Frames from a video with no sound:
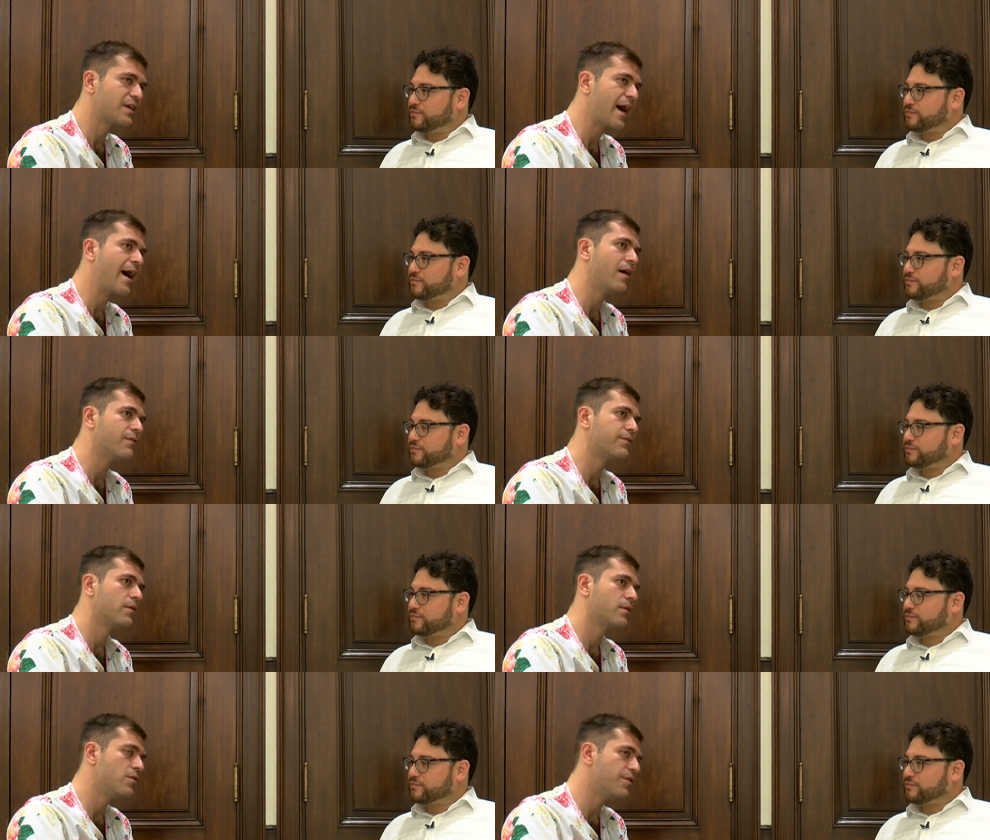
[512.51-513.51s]

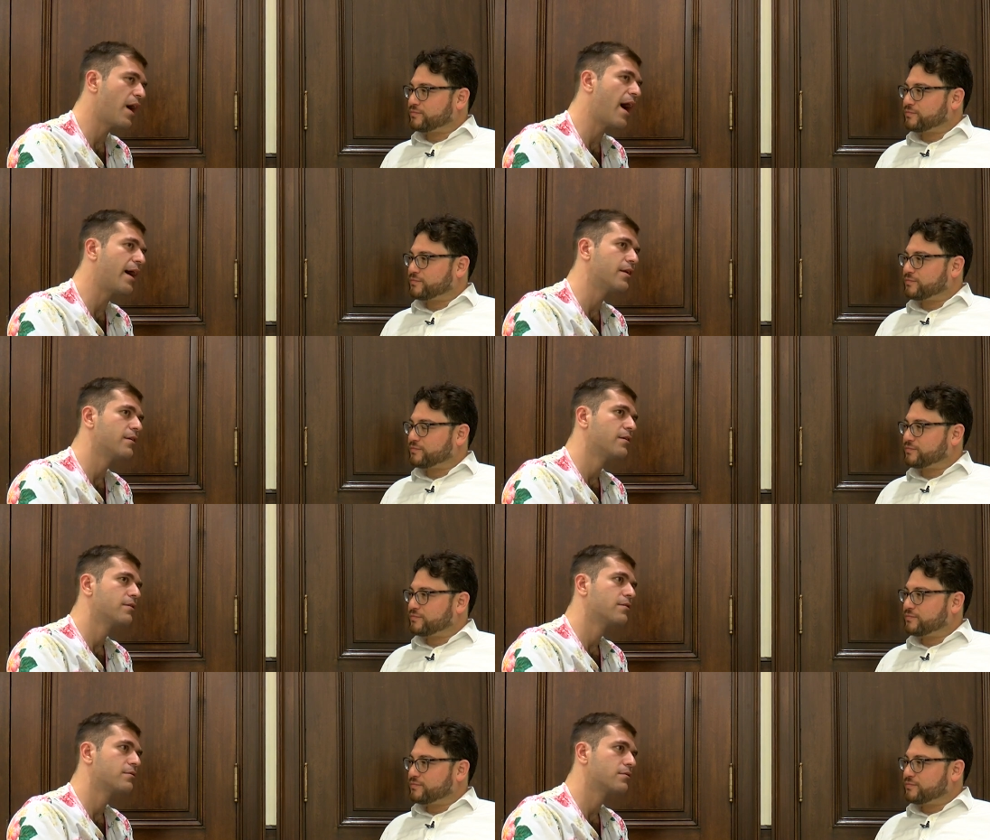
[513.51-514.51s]
Speaker 1: have that
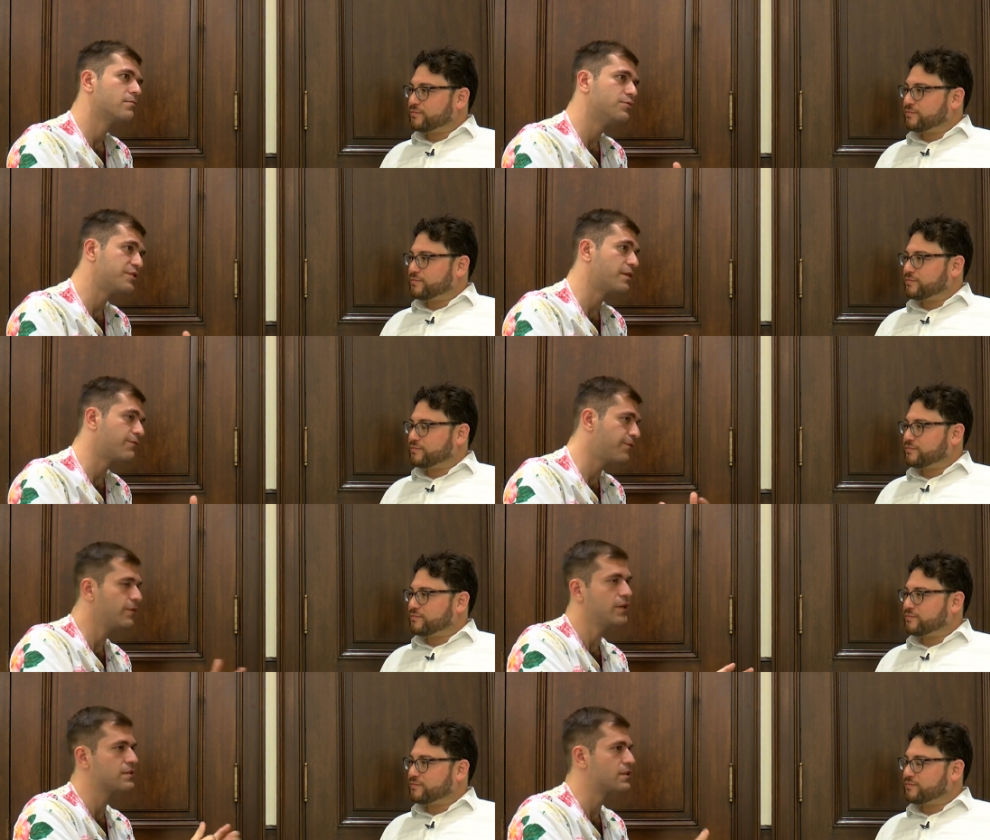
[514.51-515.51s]
you said
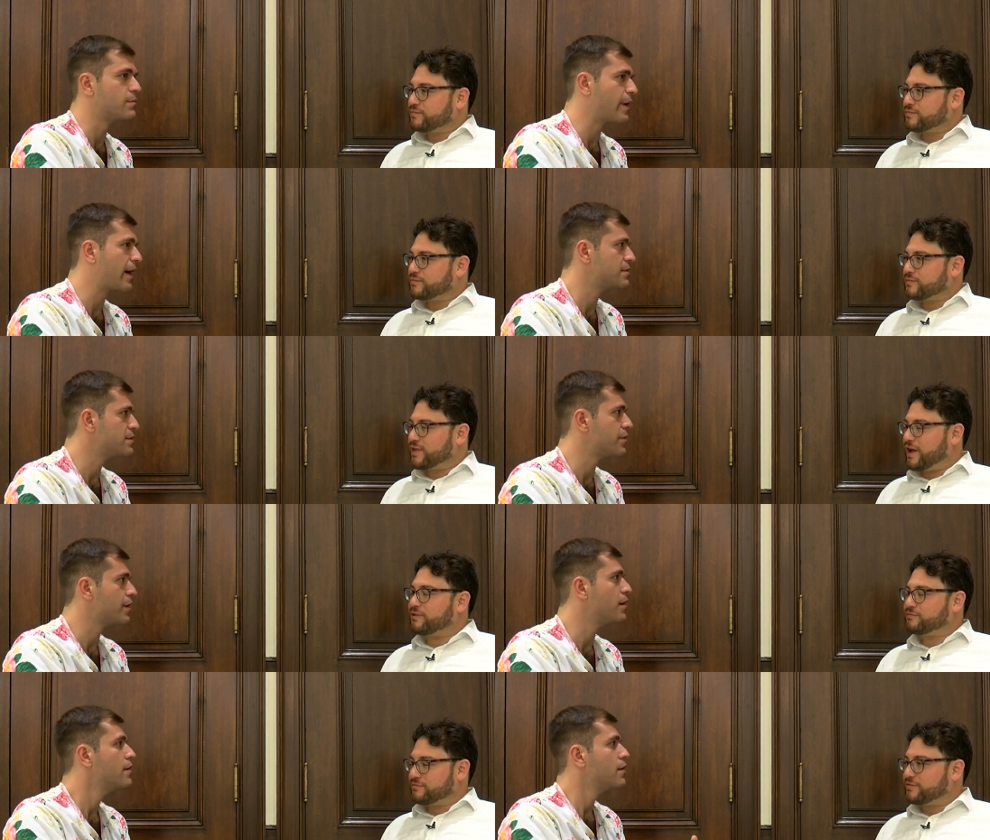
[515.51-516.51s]
feed it to the
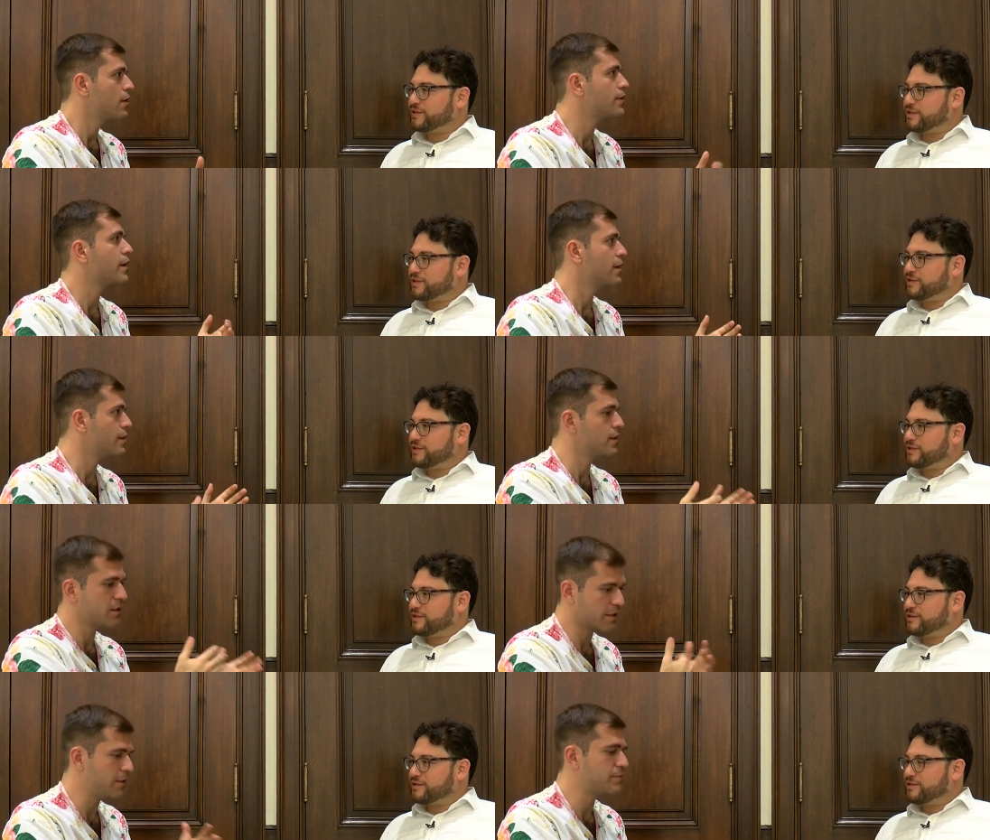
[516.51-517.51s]
bacteria? Yeah. Okay, and
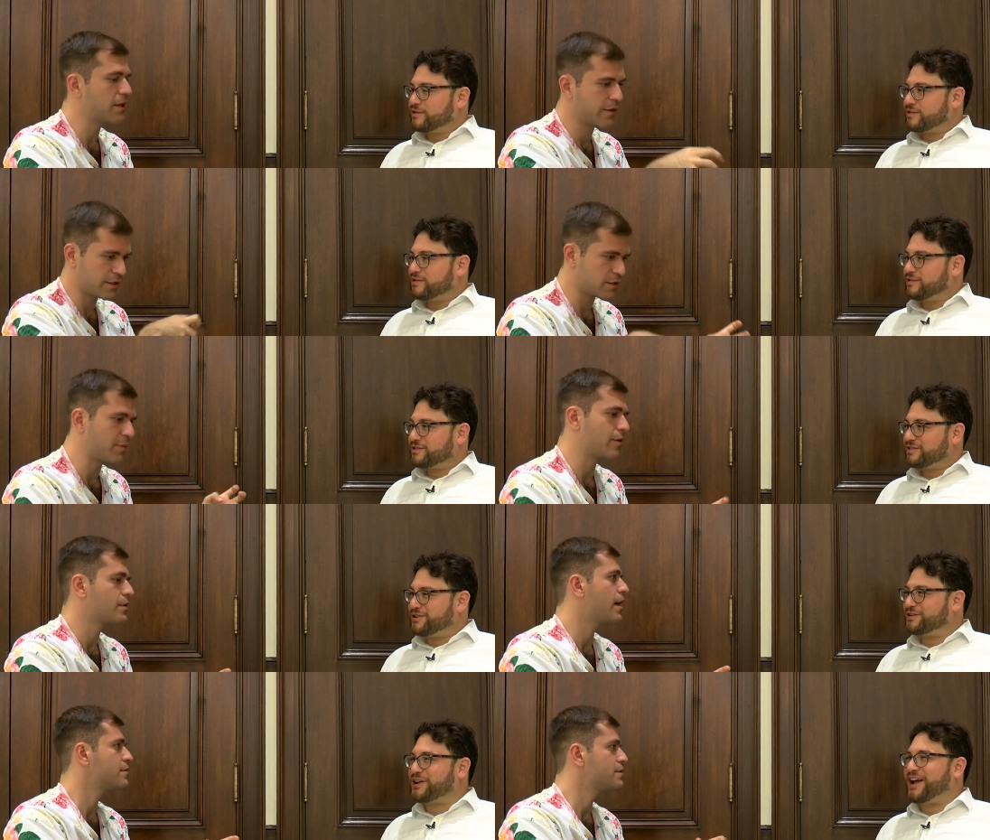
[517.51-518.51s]
then keep telling us
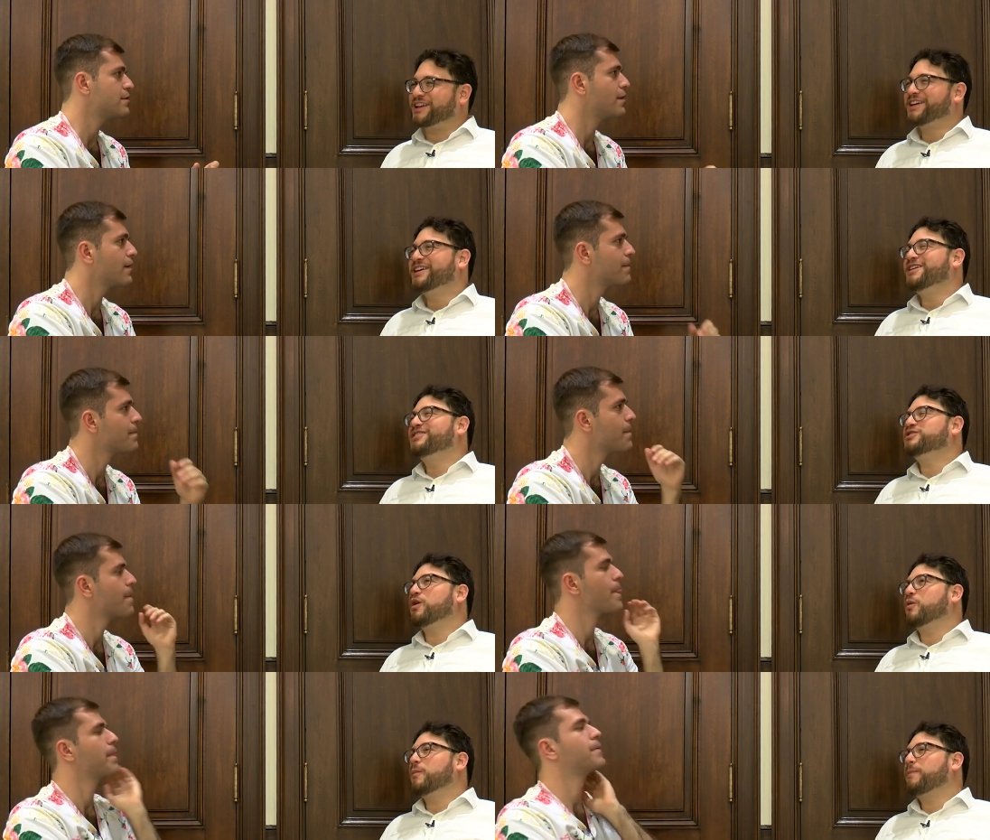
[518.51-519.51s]
about
Speaker 2: that. Okay. So, yeah.
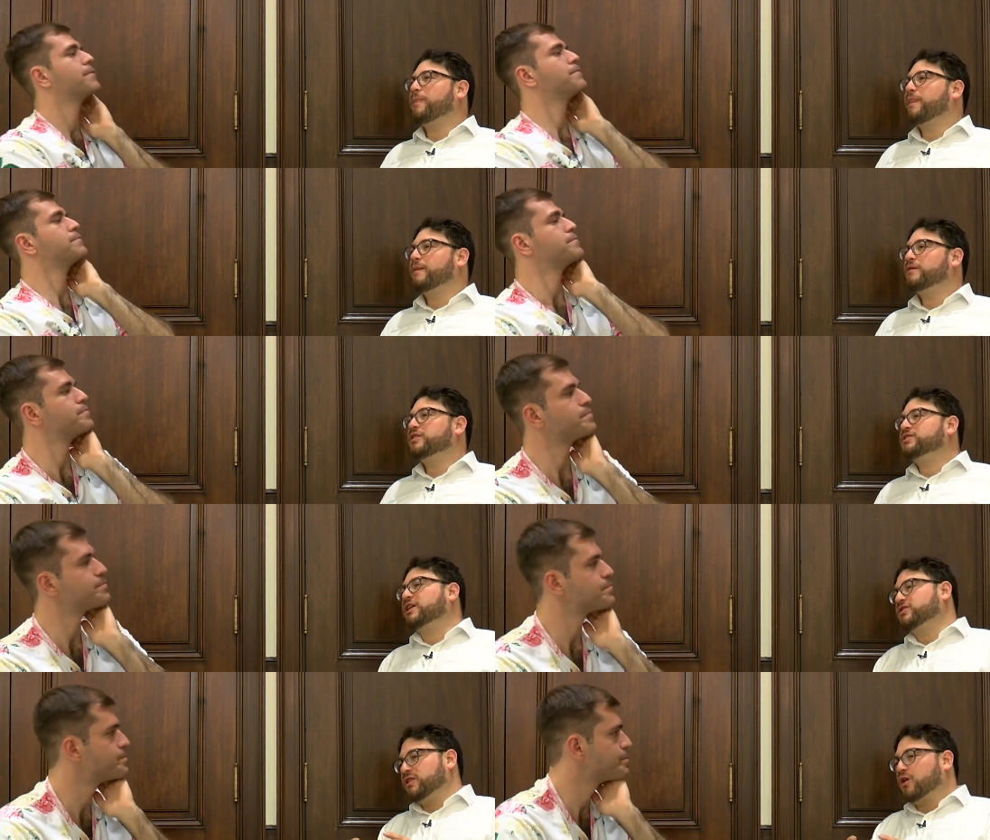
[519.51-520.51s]
so this
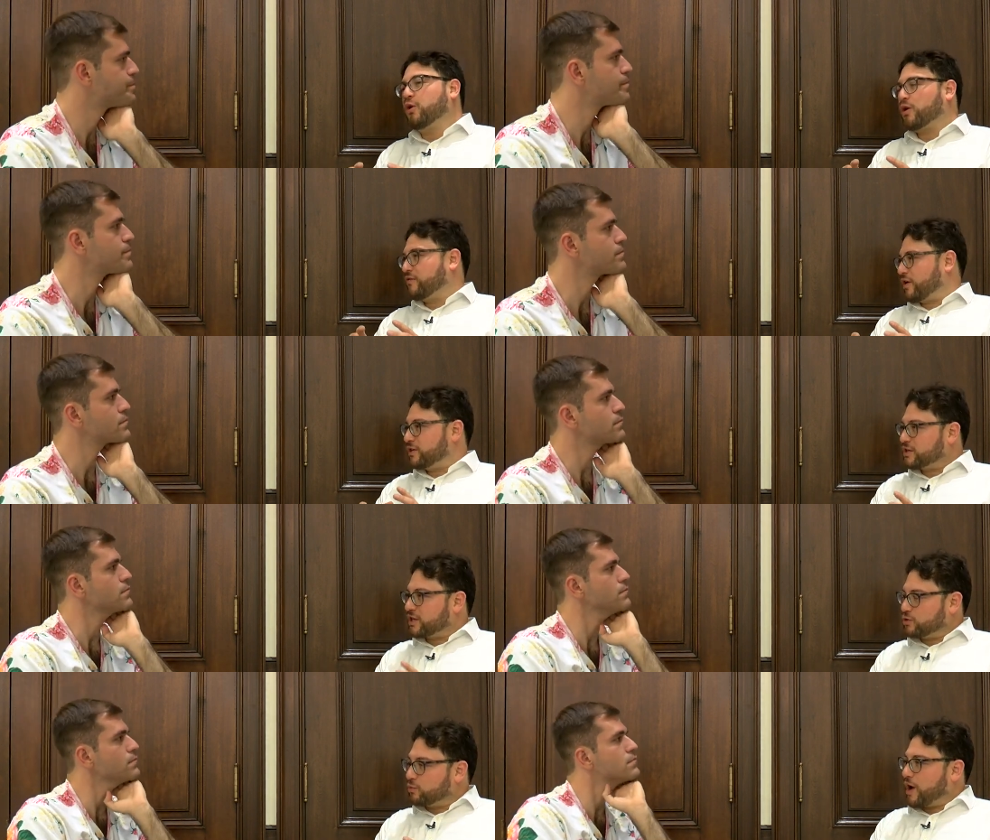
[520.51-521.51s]
is actually the core of our
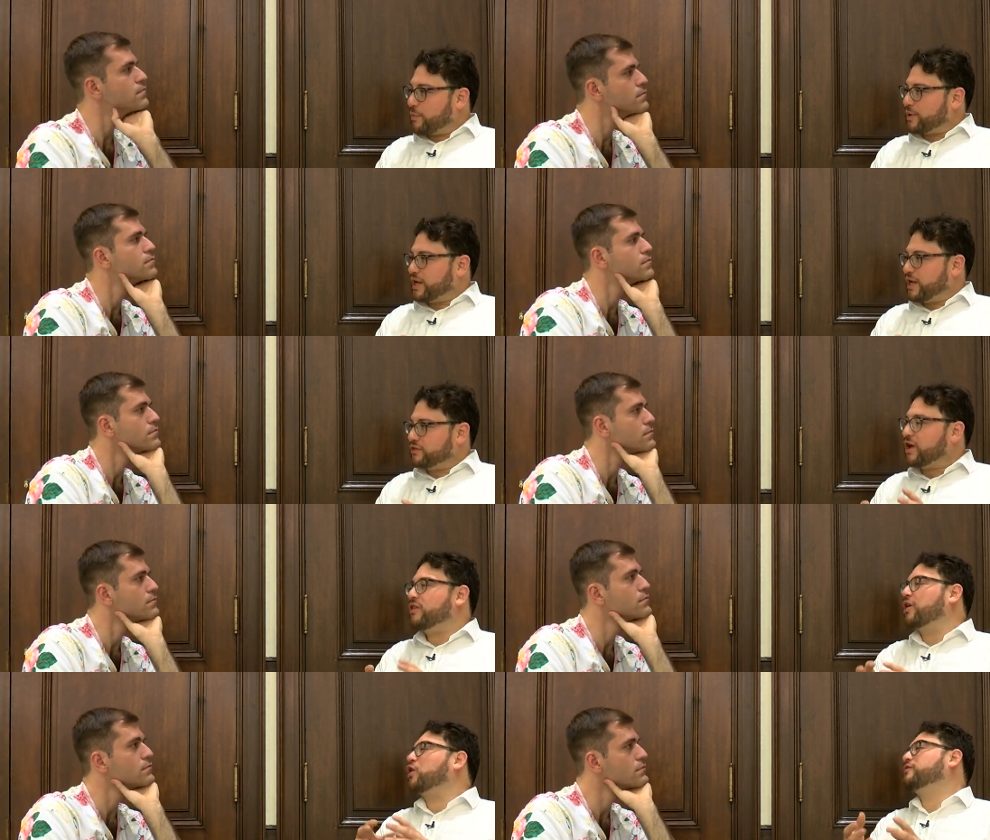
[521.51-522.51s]
intellectual property and
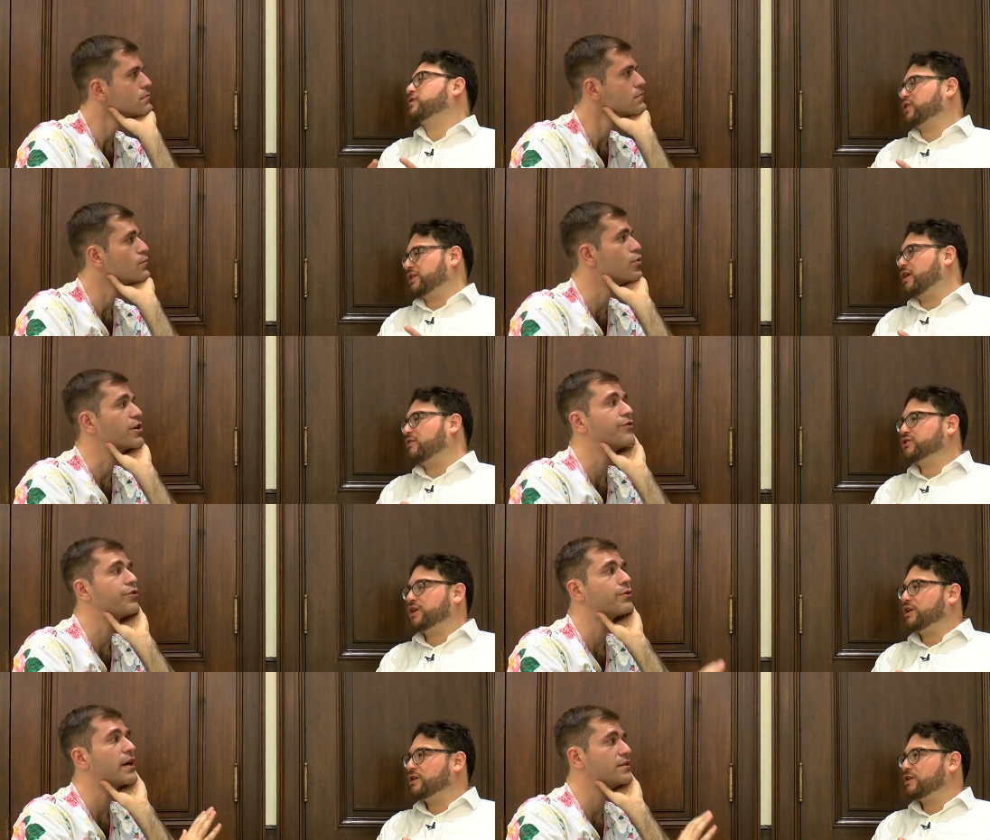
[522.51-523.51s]
the, the heart of our technology.
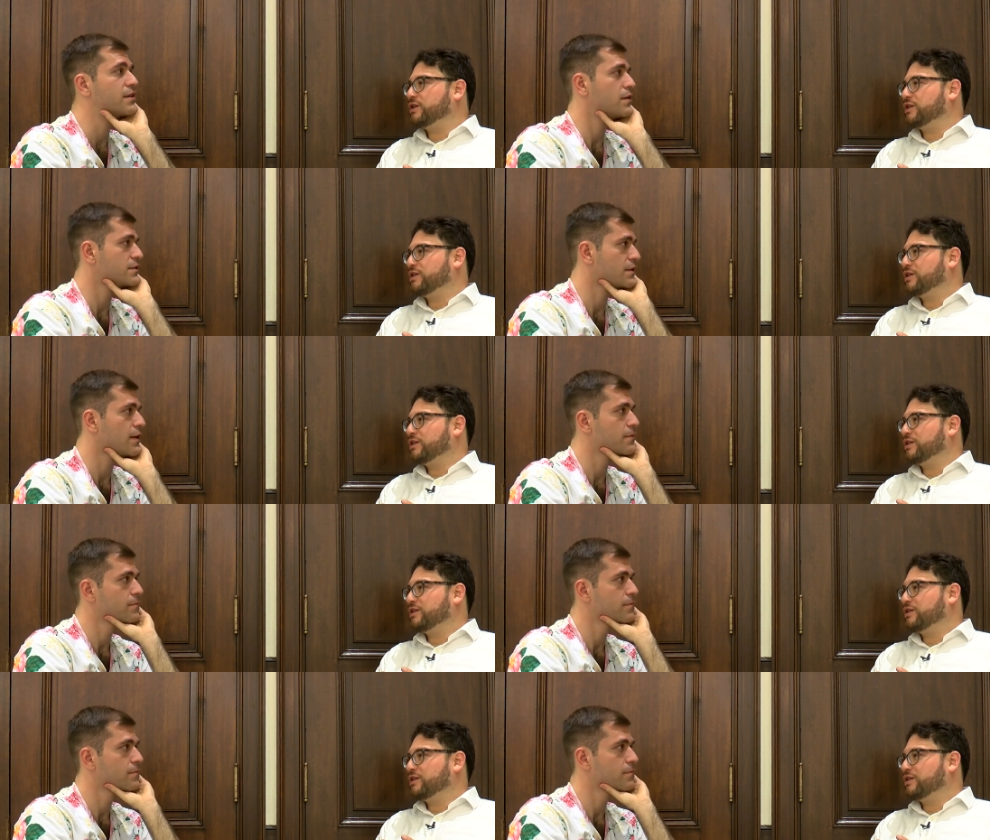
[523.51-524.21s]
Whatever you
Speaker 1: can tell us, yeah.